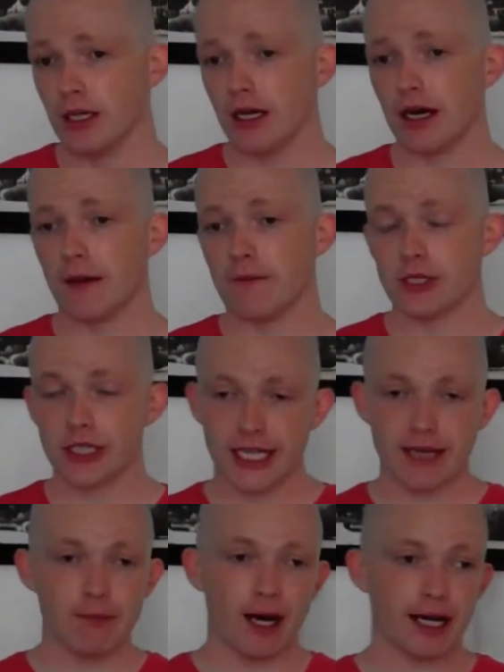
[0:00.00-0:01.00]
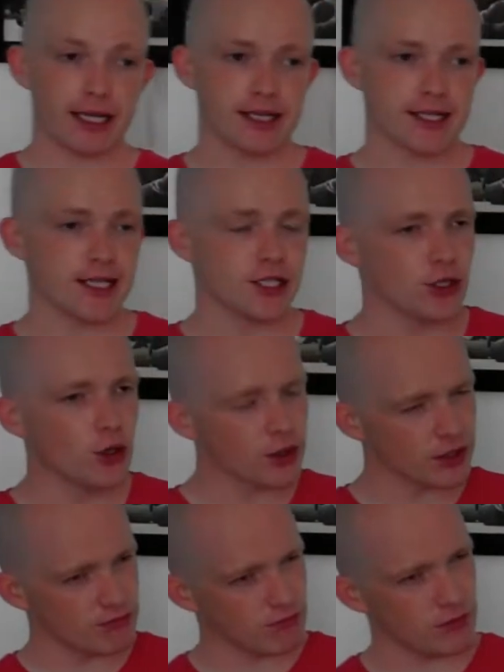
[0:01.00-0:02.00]
But she came back and I said, you
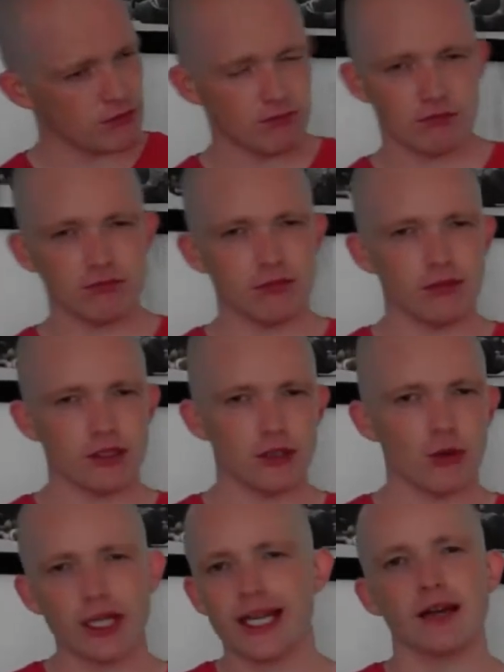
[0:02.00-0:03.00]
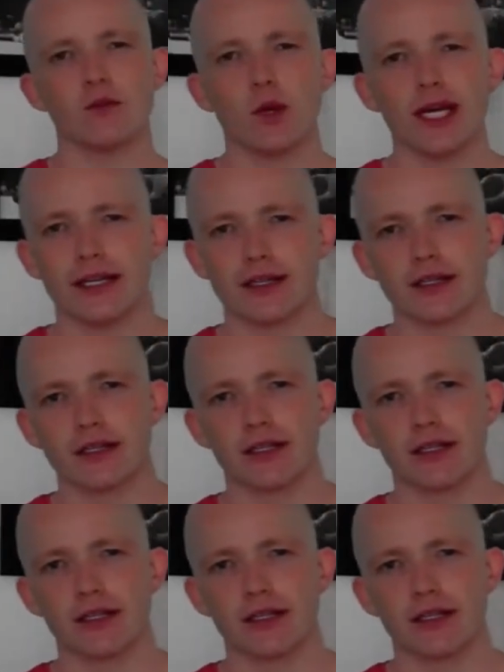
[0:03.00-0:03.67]
know, you're only getting weighed.